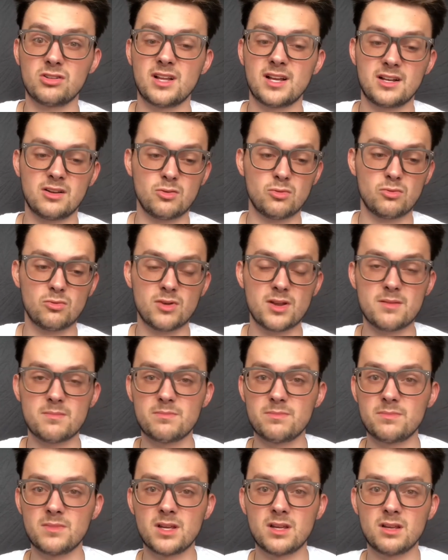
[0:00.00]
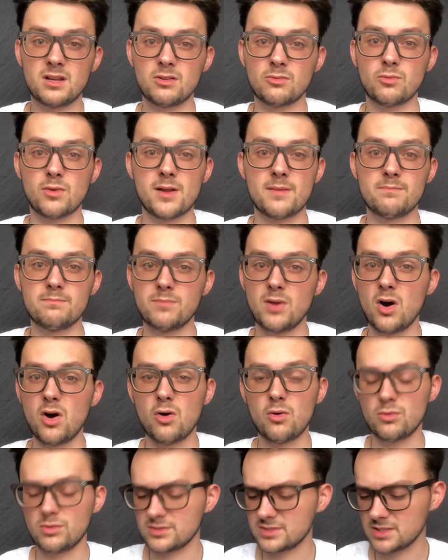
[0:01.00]
or like a rib
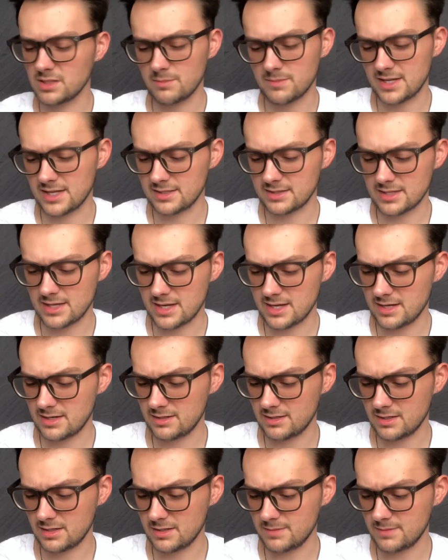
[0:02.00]
bone, something like that.